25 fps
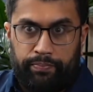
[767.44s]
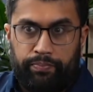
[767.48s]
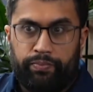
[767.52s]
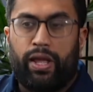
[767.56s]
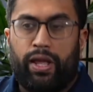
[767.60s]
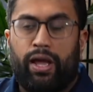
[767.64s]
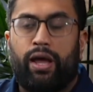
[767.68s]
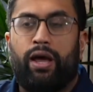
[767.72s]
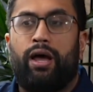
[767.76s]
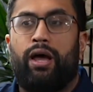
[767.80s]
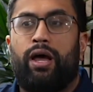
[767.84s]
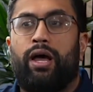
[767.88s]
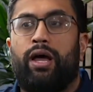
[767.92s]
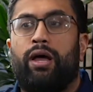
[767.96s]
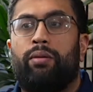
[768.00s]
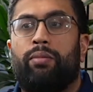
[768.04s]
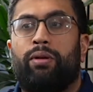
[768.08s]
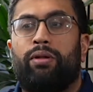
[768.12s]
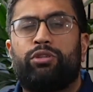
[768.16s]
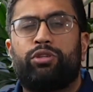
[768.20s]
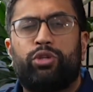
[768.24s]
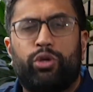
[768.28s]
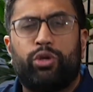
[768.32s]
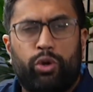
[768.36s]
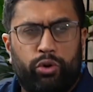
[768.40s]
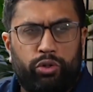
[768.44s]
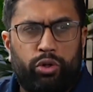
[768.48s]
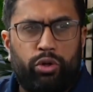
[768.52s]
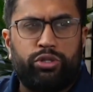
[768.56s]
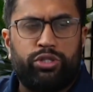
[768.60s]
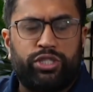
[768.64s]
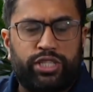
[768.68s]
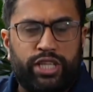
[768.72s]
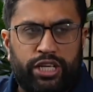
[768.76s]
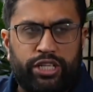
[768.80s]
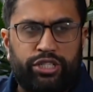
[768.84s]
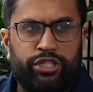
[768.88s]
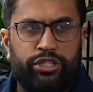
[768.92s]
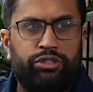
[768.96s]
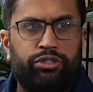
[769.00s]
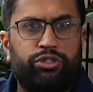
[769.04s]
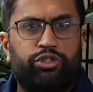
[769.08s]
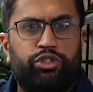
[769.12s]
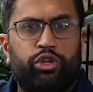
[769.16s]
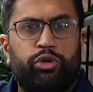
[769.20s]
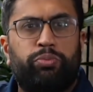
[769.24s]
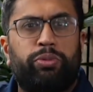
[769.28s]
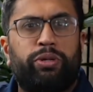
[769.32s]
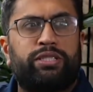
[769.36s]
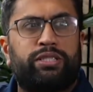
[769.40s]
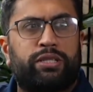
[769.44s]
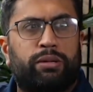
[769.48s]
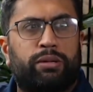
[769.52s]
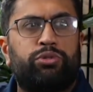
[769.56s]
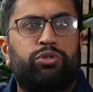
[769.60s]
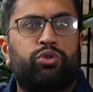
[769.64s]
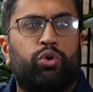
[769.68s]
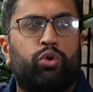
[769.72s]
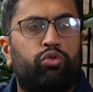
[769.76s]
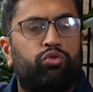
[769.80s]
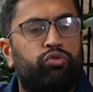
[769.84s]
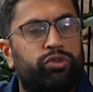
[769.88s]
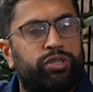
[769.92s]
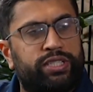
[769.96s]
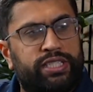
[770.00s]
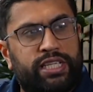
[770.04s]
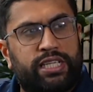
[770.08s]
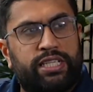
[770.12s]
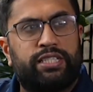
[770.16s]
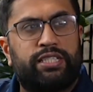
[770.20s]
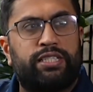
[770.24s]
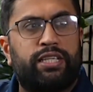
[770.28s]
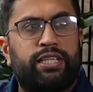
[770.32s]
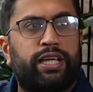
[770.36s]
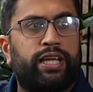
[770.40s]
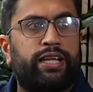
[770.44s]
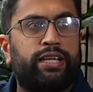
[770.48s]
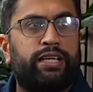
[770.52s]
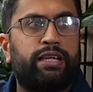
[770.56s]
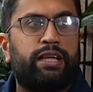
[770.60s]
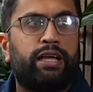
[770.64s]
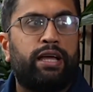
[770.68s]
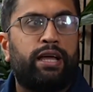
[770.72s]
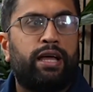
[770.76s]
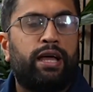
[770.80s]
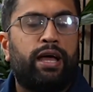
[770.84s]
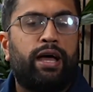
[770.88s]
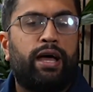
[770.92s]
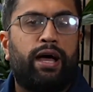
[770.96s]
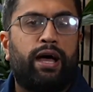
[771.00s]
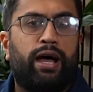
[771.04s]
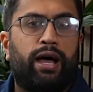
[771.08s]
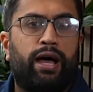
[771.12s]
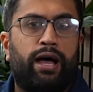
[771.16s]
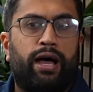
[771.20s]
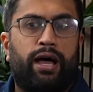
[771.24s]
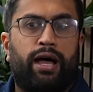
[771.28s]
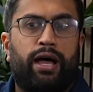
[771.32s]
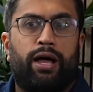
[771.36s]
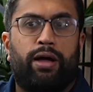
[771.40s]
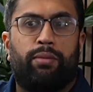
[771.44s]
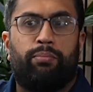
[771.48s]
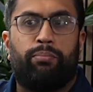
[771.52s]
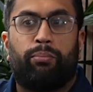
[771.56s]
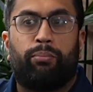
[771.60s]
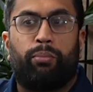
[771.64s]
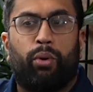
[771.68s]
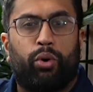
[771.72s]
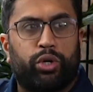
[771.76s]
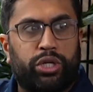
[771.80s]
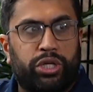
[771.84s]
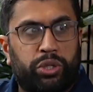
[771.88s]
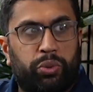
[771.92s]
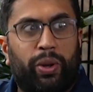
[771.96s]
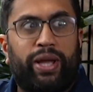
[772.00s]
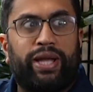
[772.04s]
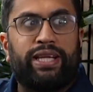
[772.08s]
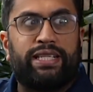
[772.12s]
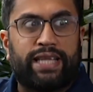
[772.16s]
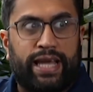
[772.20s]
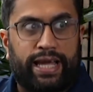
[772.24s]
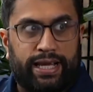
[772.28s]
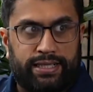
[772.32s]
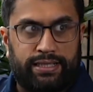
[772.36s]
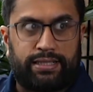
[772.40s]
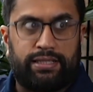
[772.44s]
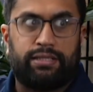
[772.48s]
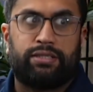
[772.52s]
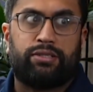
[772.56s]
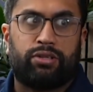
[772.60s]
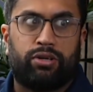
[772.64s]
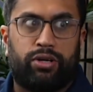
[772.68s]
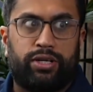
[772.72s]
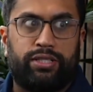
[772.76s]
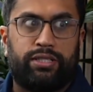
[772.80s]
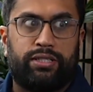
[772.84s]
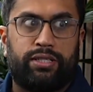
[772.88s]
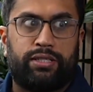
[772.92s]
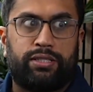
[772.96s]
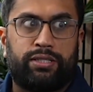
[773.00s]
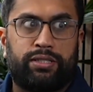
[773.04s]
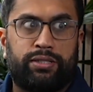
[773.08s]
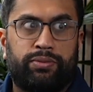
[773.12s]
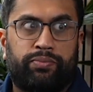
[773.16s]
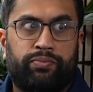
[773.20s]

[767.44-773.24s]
And 2 of those sessions should be some sort of resisted body weight exercises.